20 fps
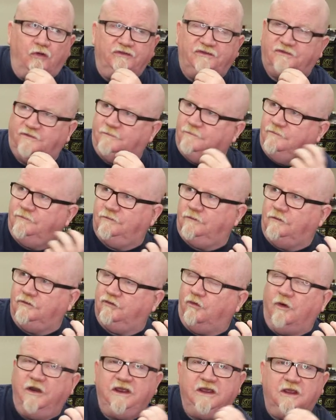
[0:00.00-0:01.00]
It's
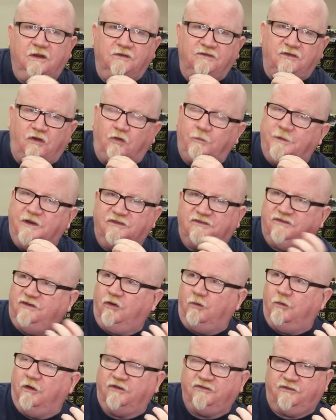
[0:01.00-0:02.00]
20 years old, but it
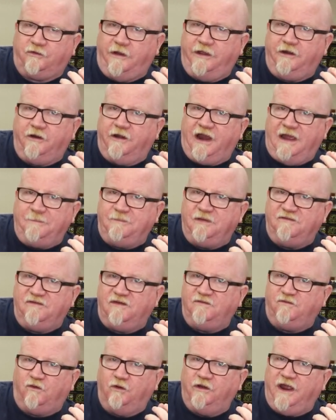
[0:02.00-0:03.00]
still works great on
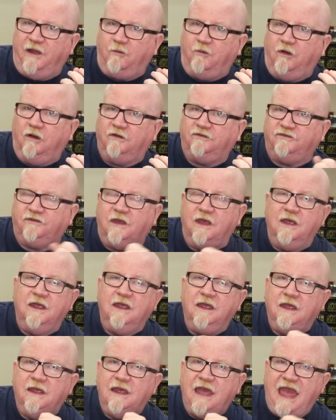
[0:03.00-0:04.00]
IPv4 networks.
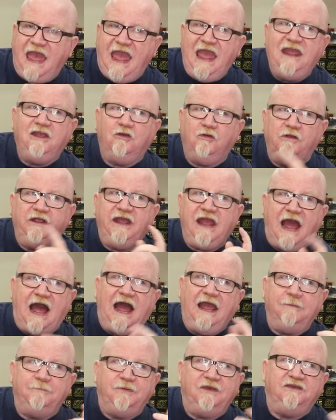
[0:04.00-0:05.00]
Angry
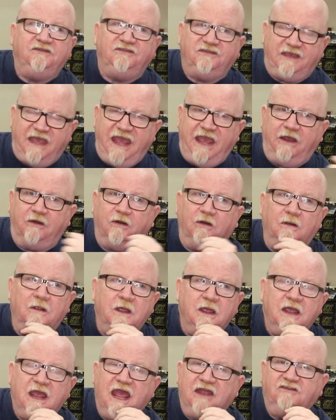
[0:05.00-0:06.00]
IP scanner.
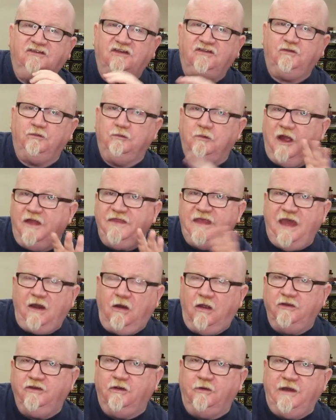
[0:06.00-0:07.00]
And just run that
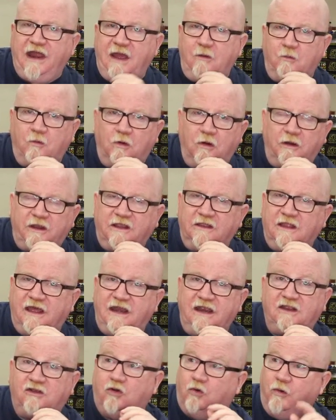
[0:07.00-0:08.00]
on your network and let
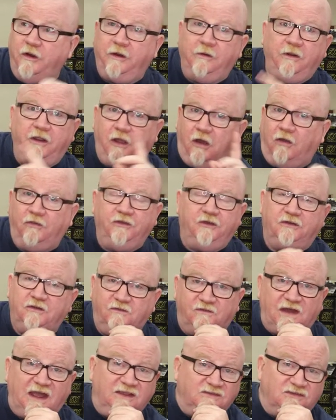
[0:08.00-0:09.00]
it query all the
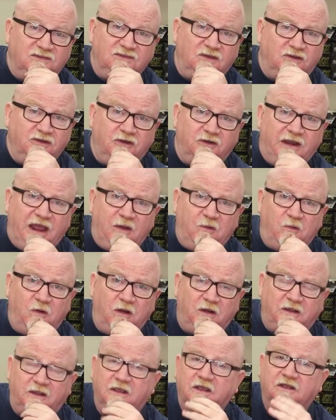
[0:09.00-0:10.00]
devices on your
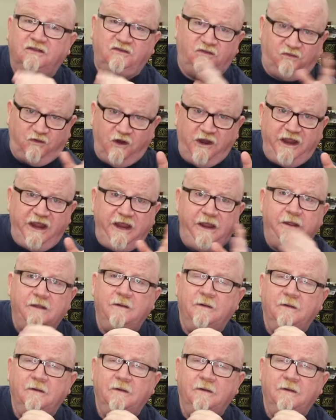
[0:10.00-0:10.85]
network. It's free.